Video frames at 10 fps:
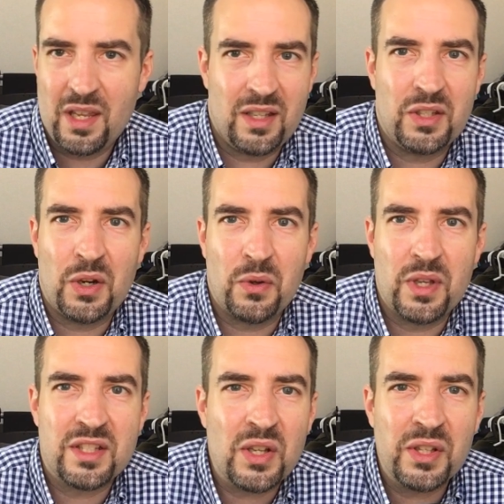you know,
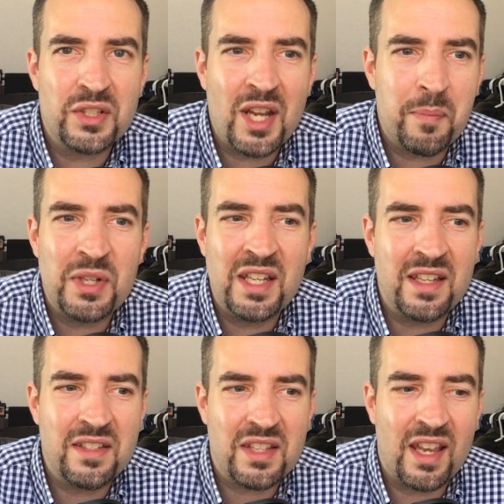it's all in
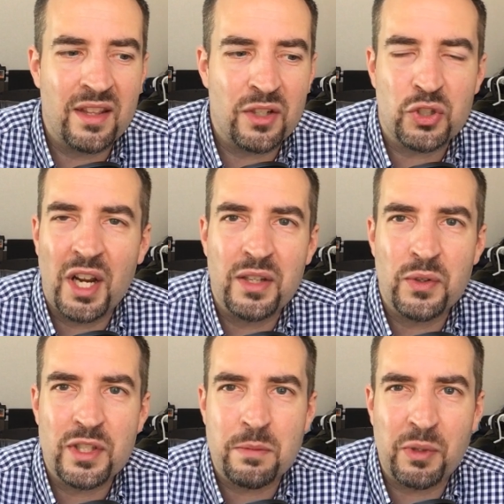Japanese and they're trying to
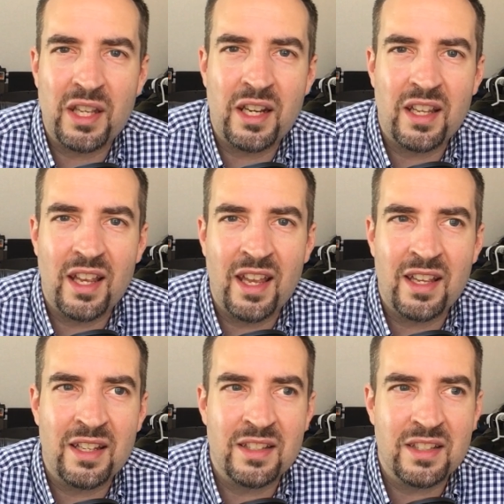explain it.
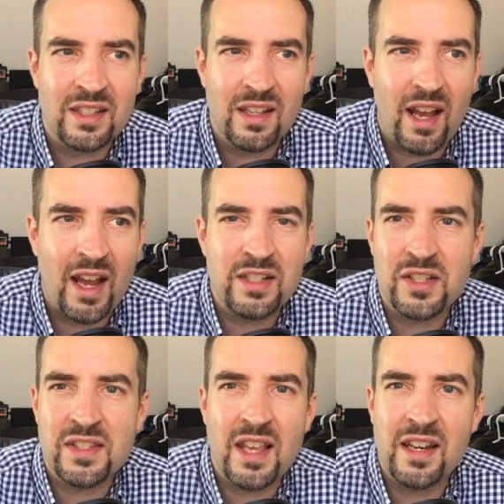And I
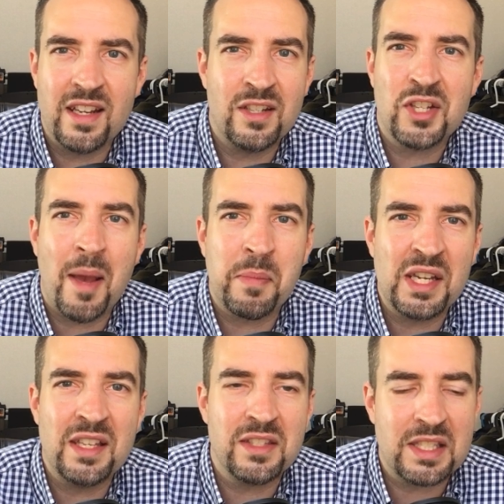just said in
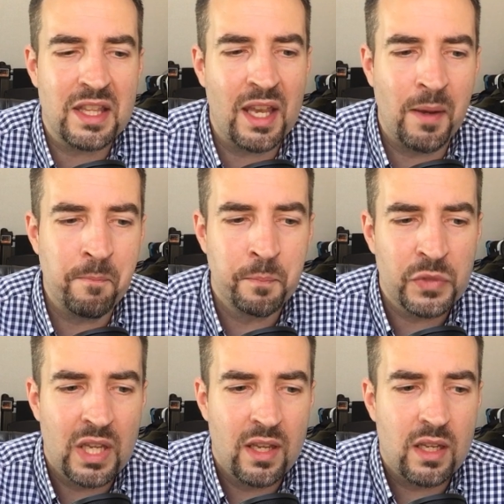Japanese to them.
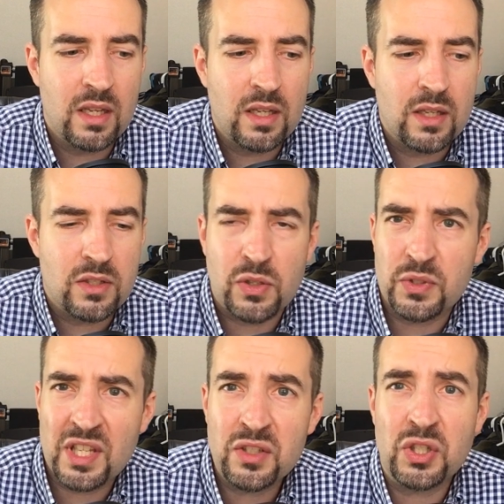So
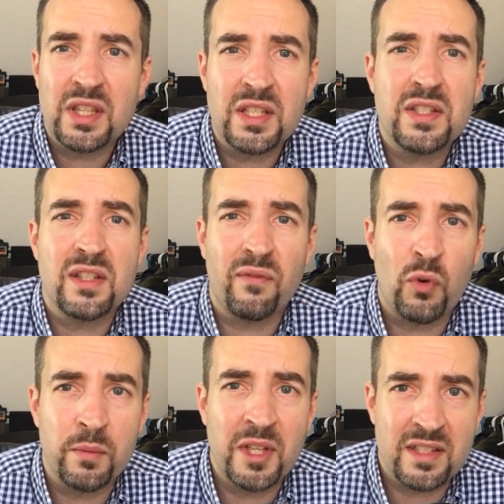essentially this is the
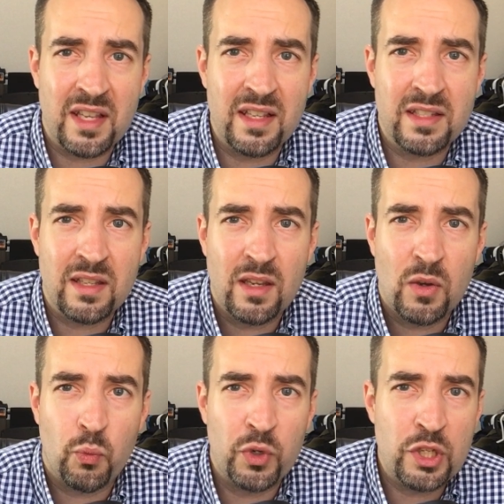form that says,
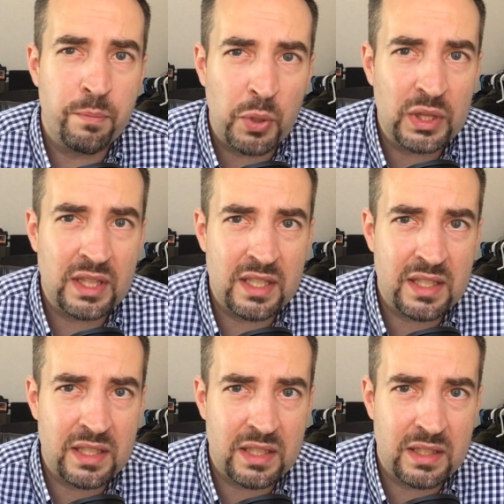when you put
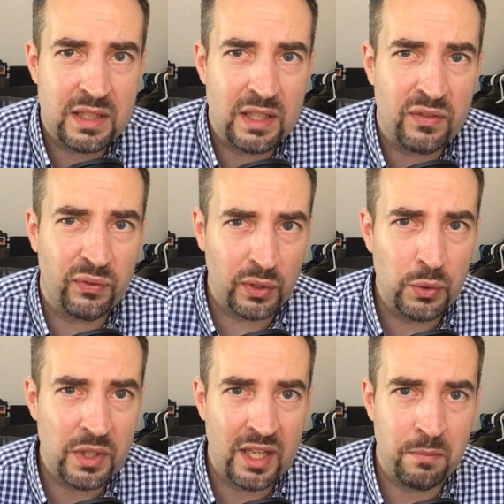this
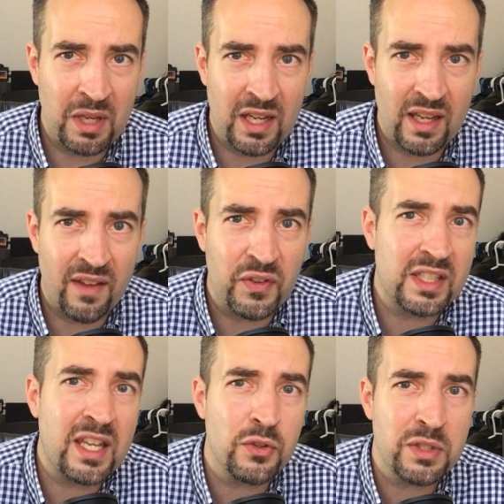fluid in me, if it
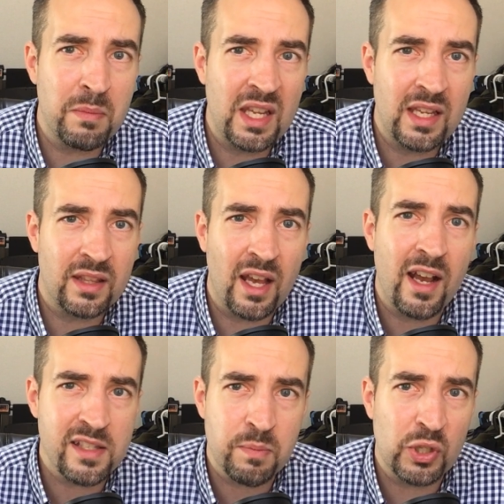kills me, the
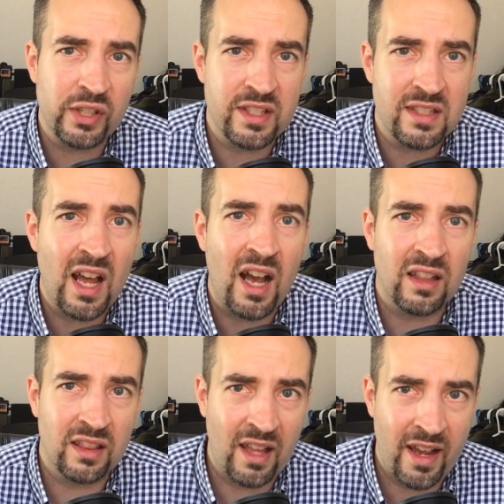hospital is not
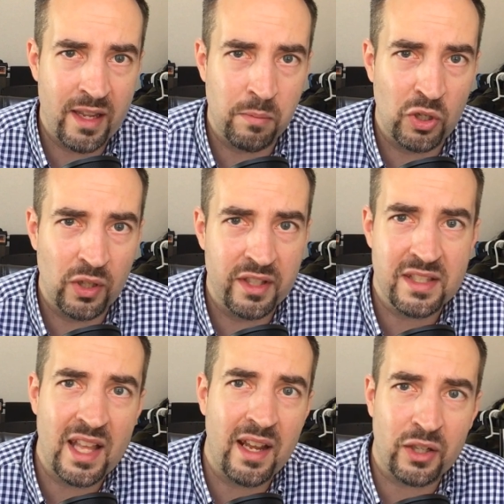liable.
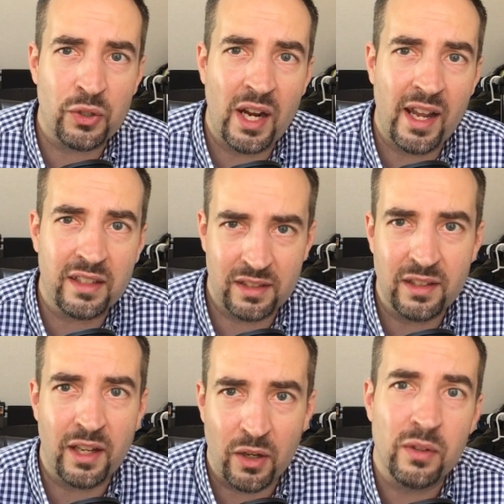Is that correct? And
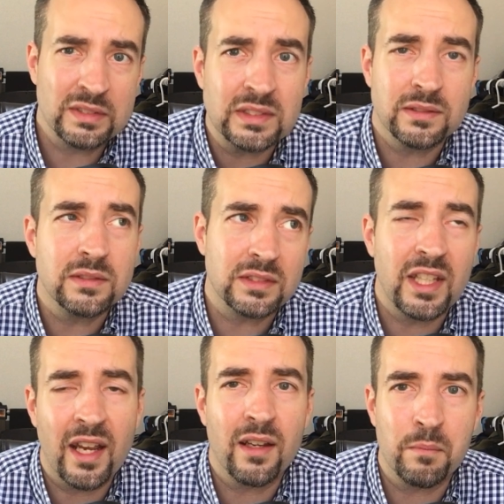they go,
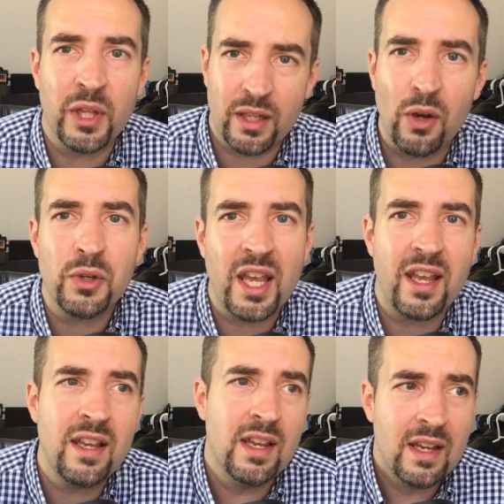yeah. I'm like,
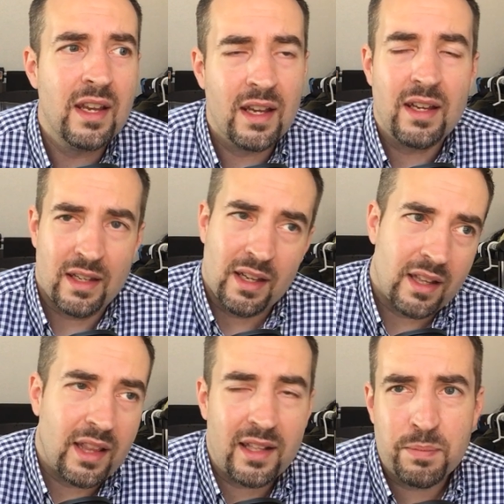okay,
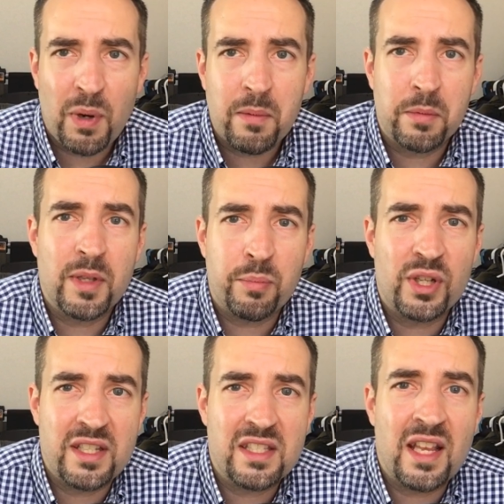that's probably
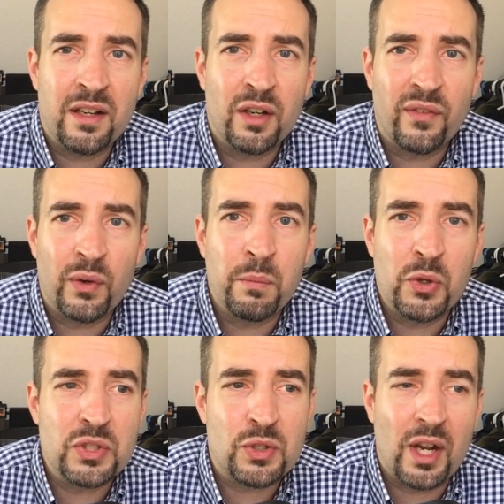pretty standard for
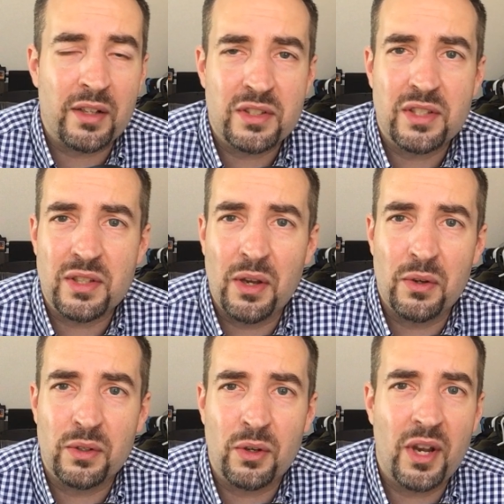most drugs,
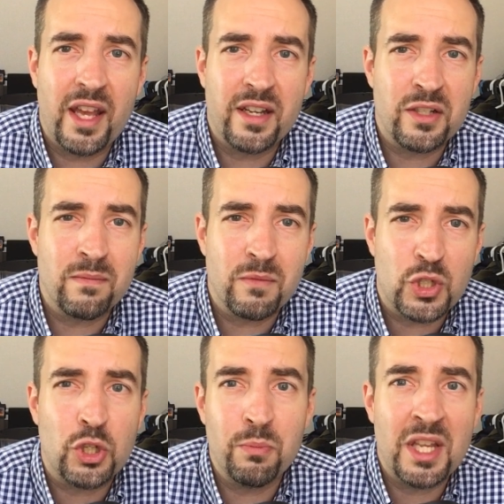so go ahead and
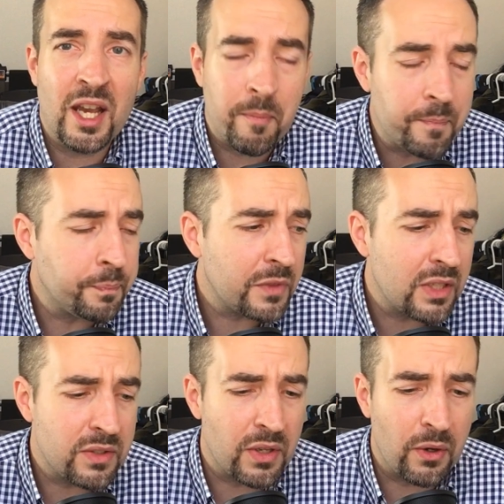shoot me up.
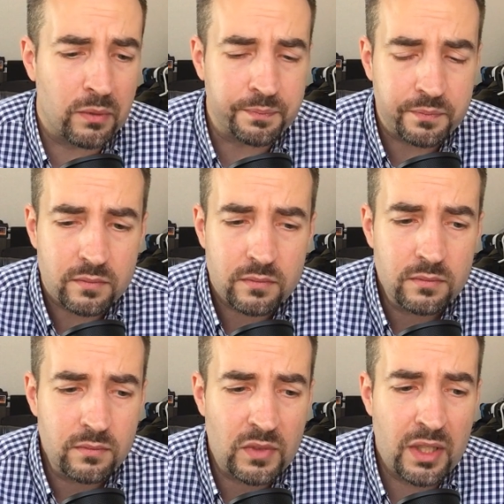So
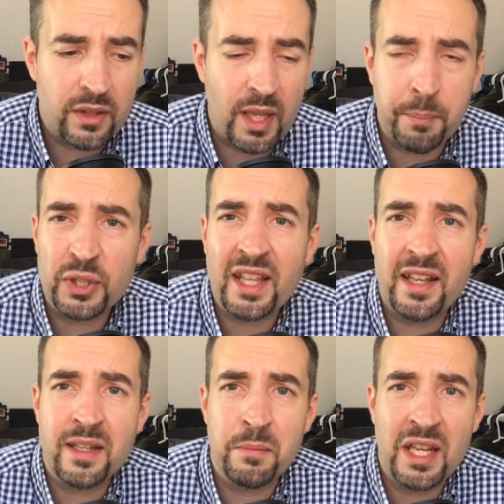they put
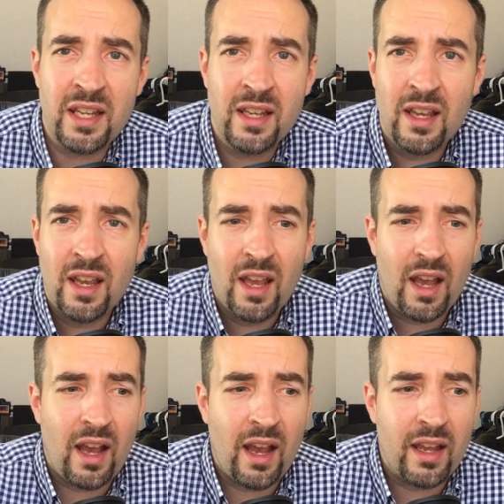that in me.
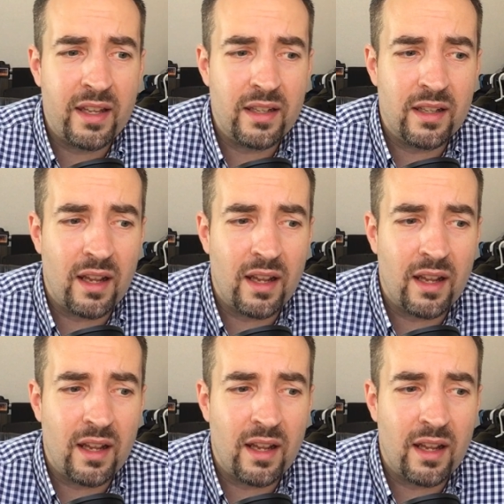I